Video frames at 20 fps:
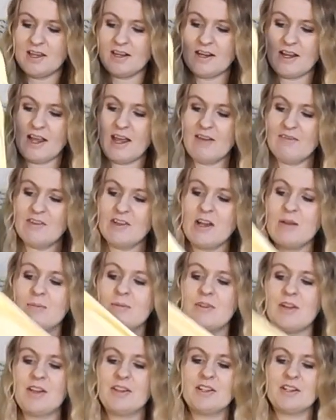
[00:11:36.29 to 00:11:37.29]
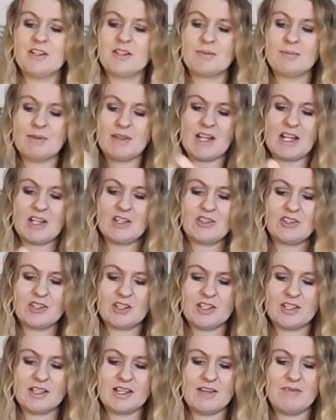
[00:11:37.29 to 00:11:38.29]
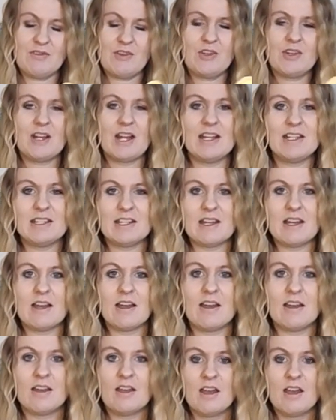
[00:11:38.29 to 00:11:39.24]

And I have a couple others, but that's just to give you an idea